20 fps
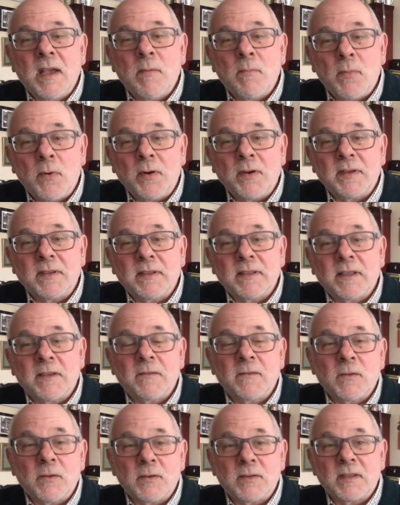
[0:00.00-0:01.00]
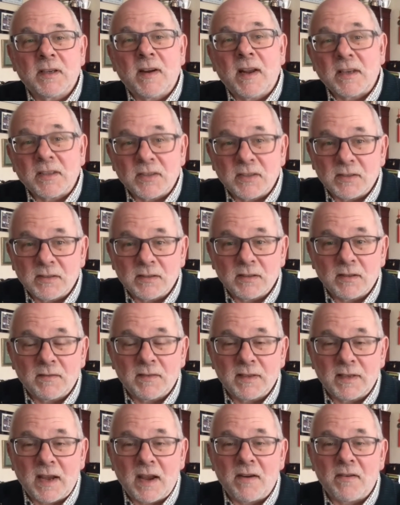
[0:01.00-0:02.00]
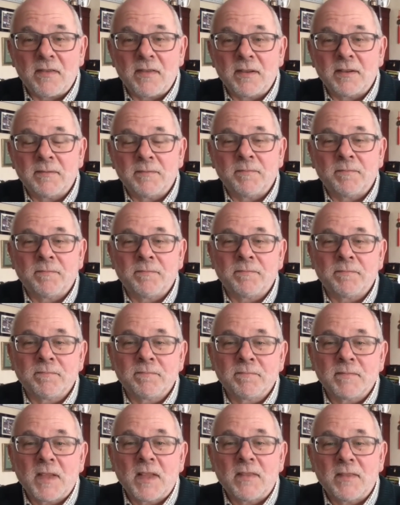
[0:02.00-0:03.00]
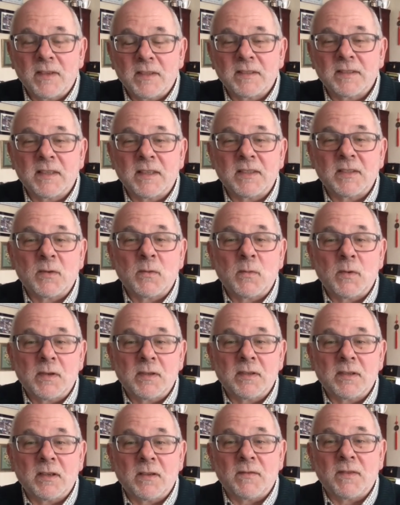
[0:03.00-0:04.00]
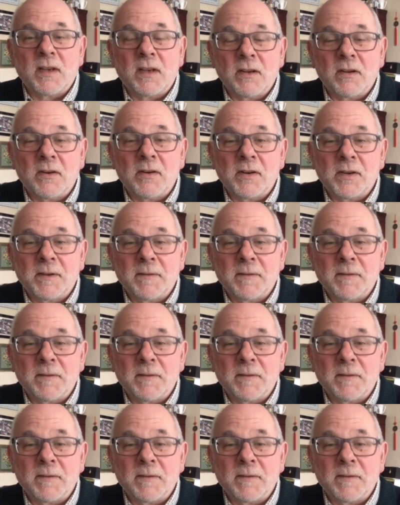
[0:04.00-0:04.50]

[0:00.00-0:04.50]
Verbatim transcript: pointing in four directions of the earth. This is the word of the Lord.